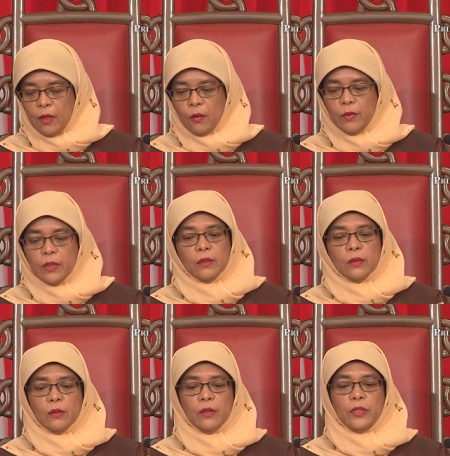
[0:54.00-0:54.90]
We are
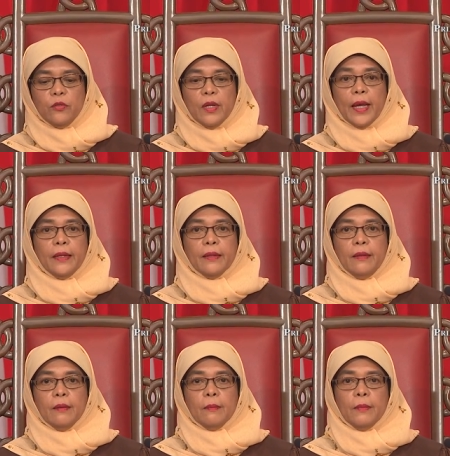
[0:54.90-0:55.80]
all
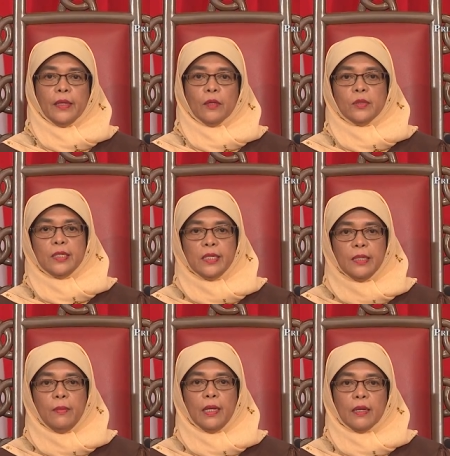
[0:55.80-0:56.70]
united by our
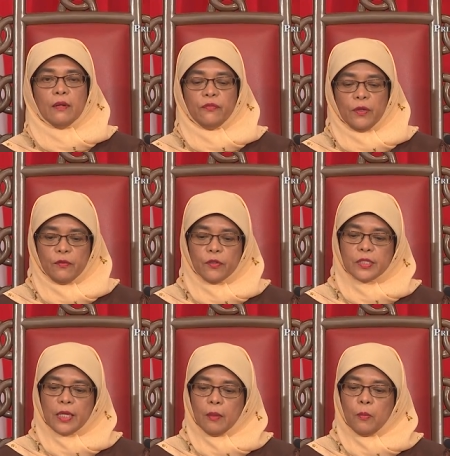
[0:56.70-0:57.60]
deep love for
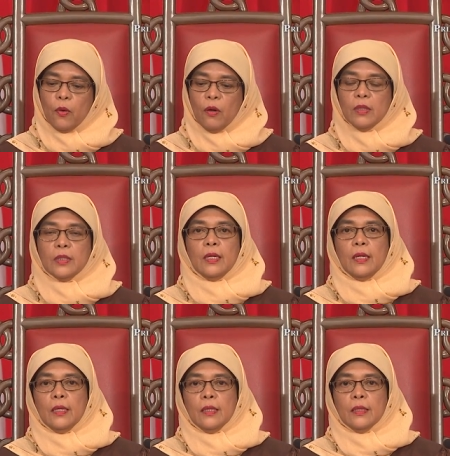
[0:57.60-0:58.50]
Singapore,
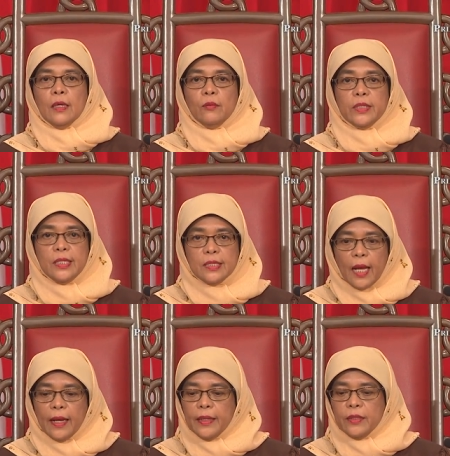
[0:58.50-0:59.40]
our
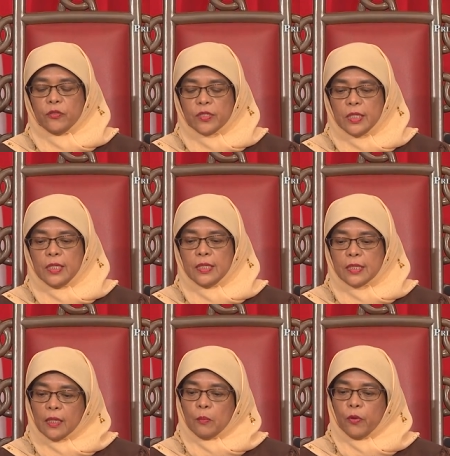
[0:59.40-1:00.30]
desire to see
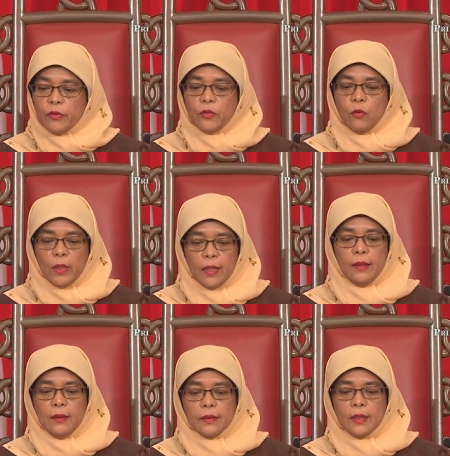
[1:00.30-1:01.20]
Singapore do
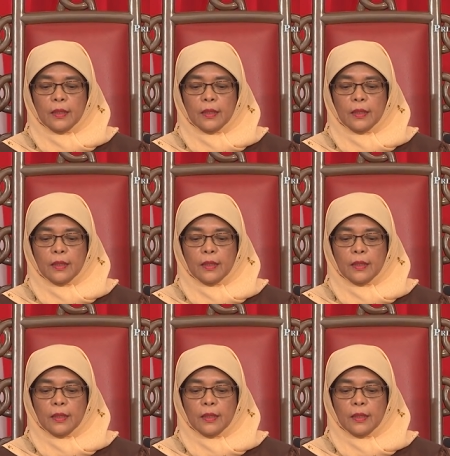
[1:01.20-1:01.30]
well,